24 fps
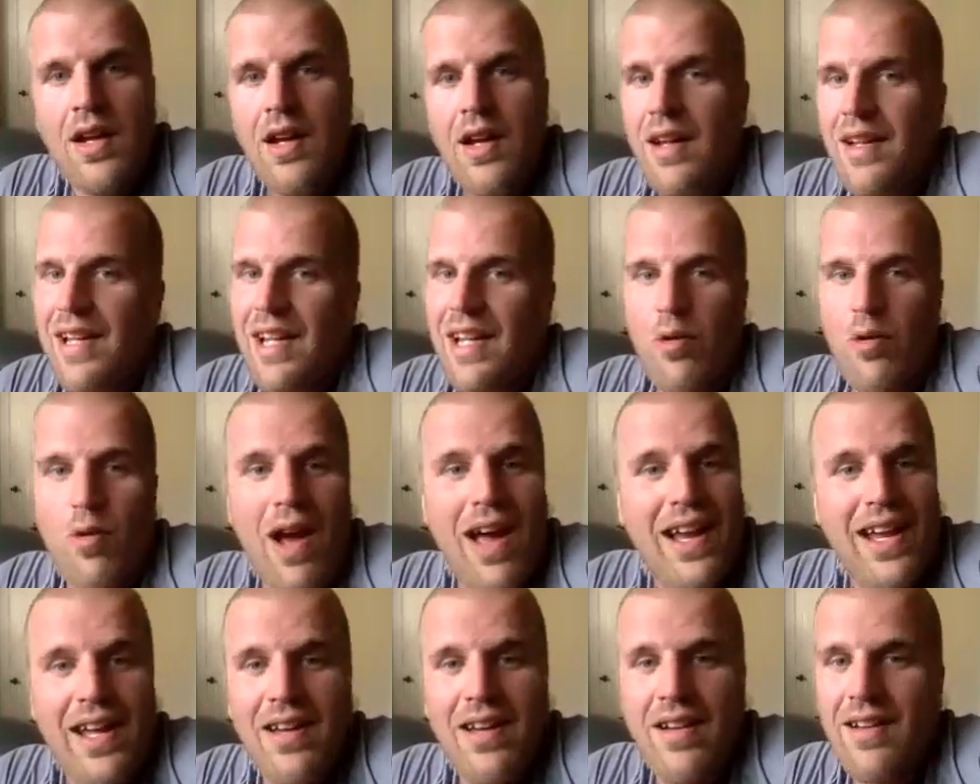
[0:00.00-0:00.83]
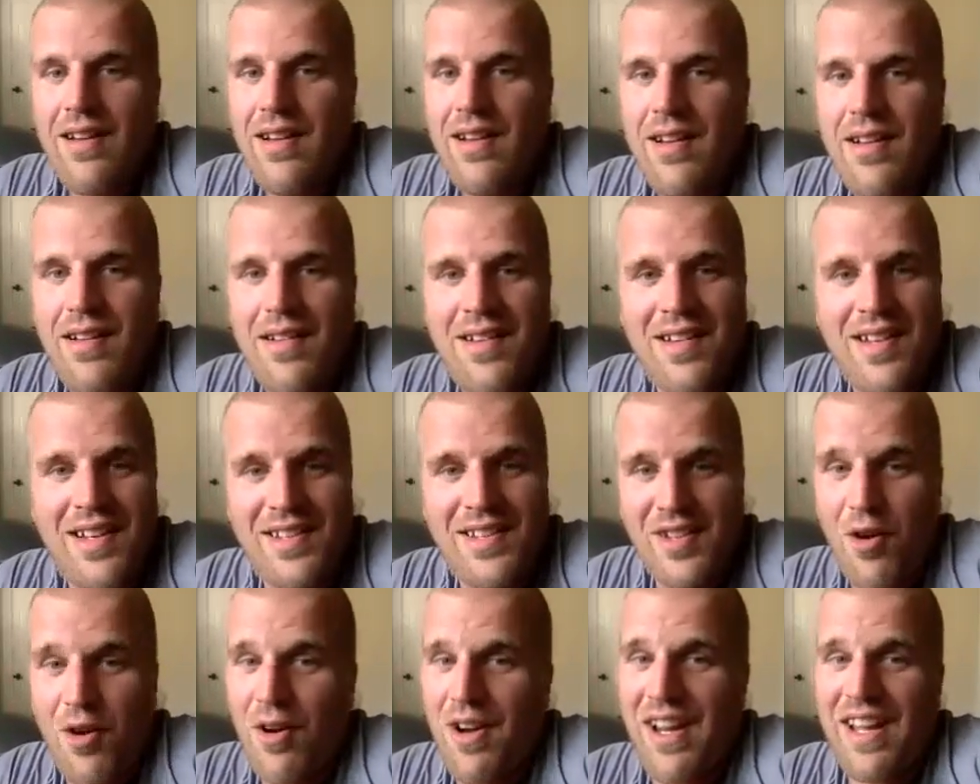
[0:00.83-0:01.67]
Get ready. It's
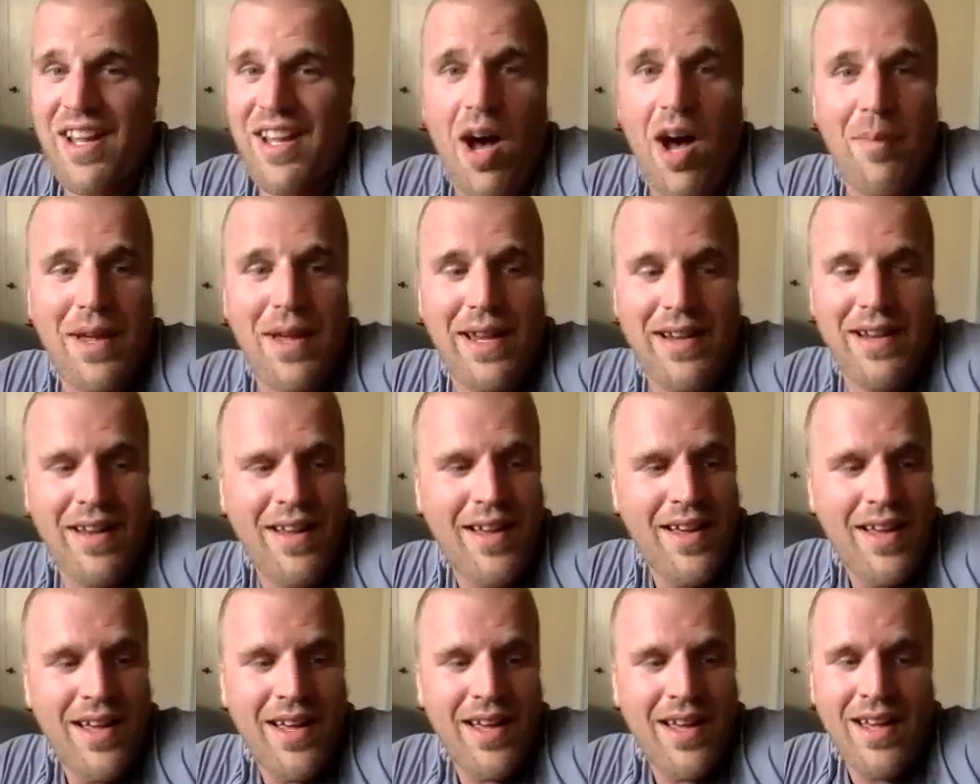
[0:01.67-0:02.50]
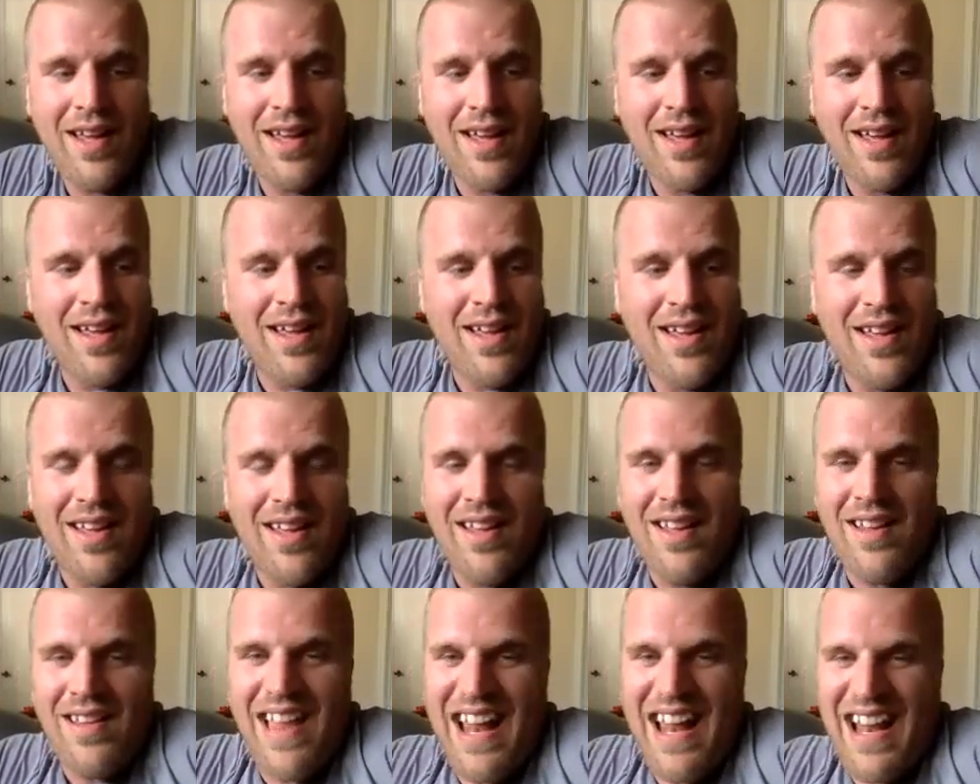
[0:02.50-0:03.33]
already coming.
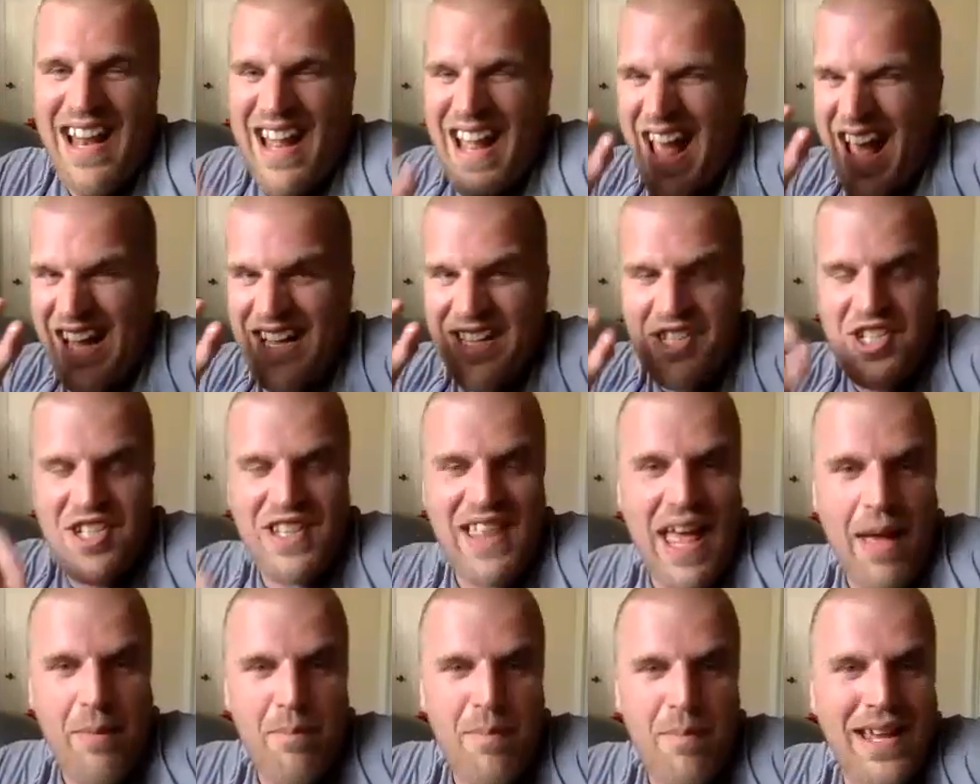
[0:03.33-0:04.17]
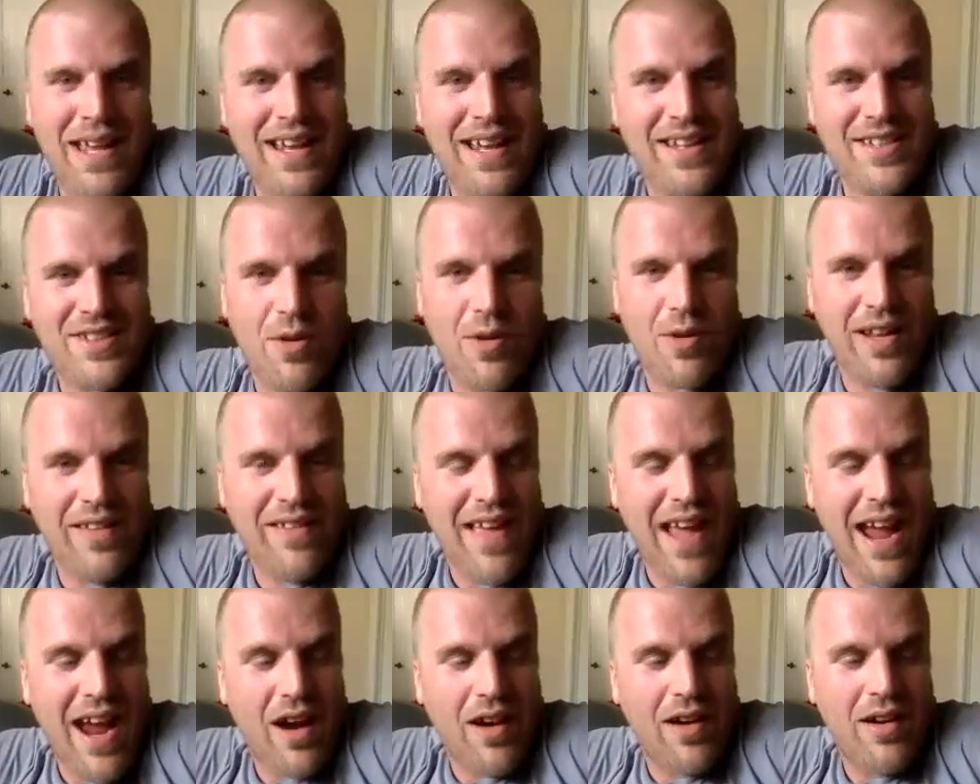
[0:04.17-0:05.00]
That edge of that minute's already
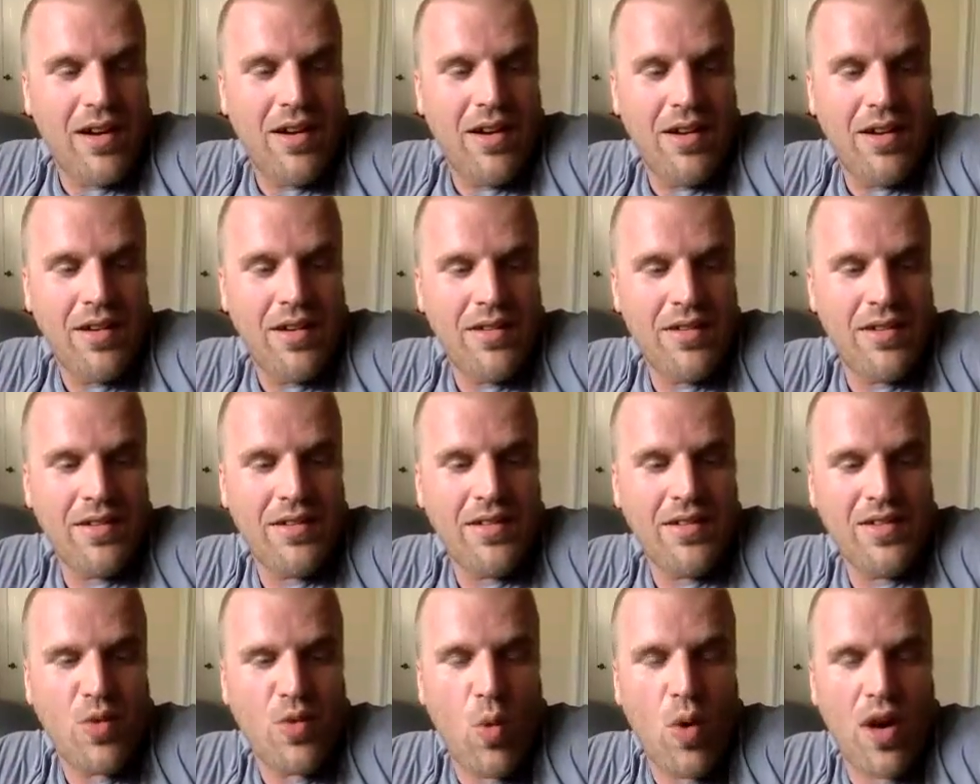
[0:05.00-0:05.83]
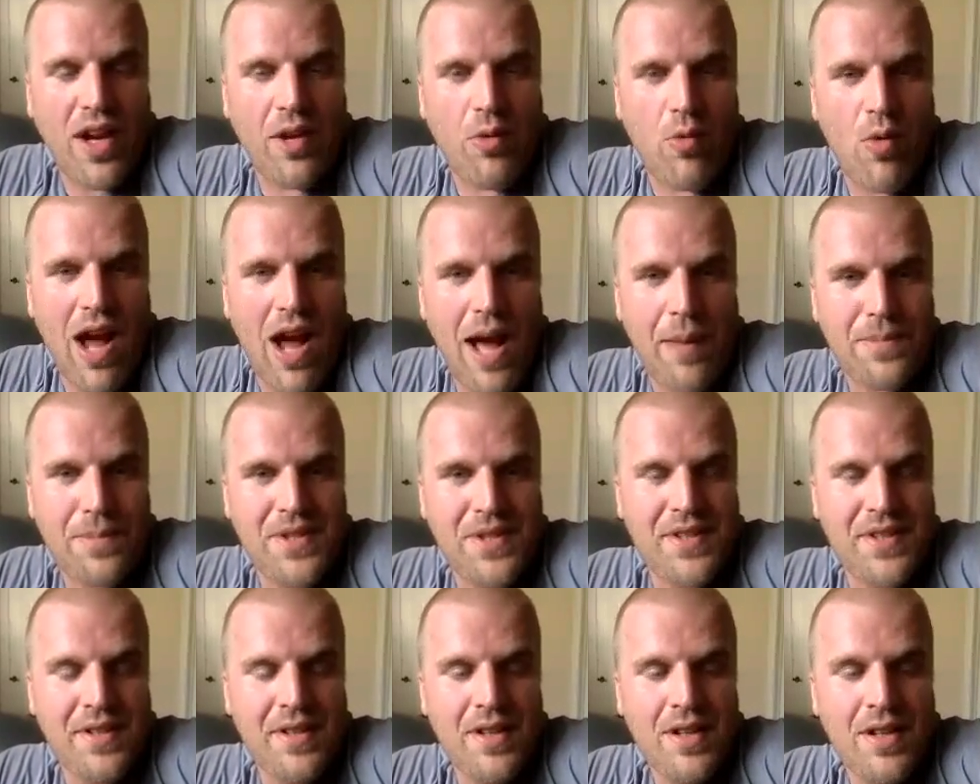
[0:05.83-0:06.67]
there. 20
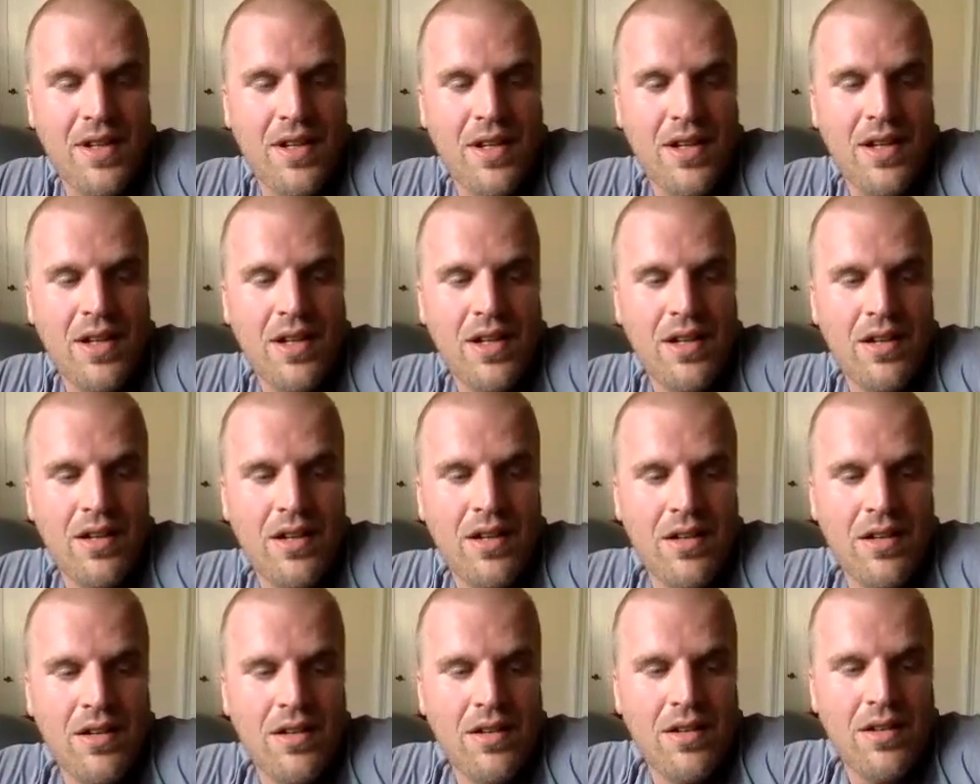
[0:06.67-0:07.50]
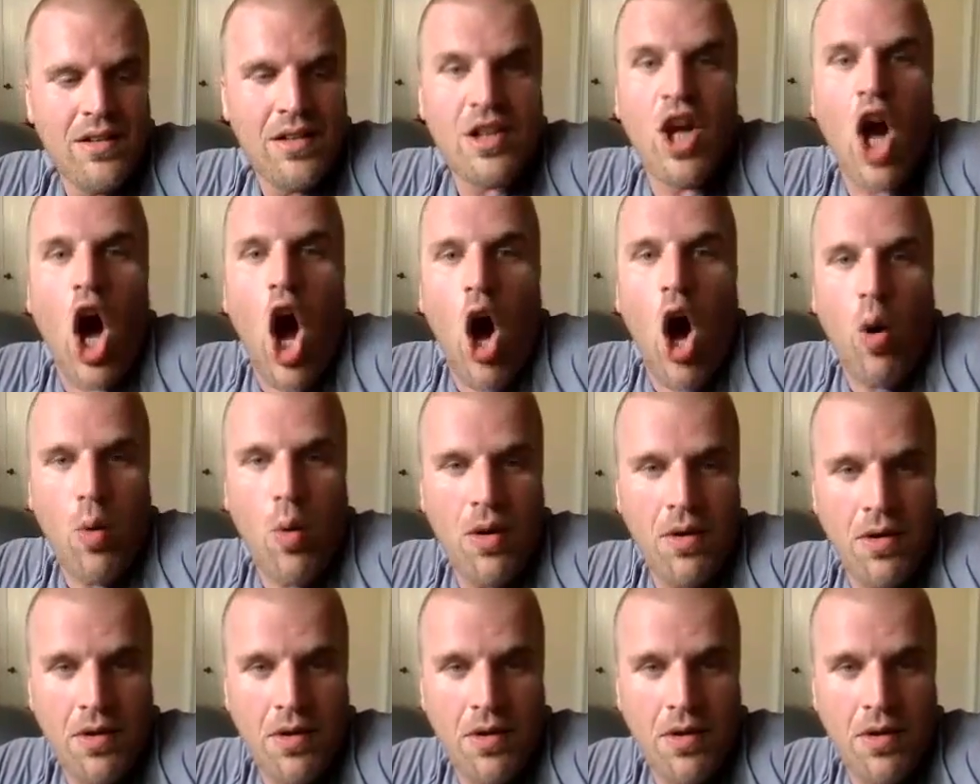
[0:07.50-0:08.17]
reps. Go.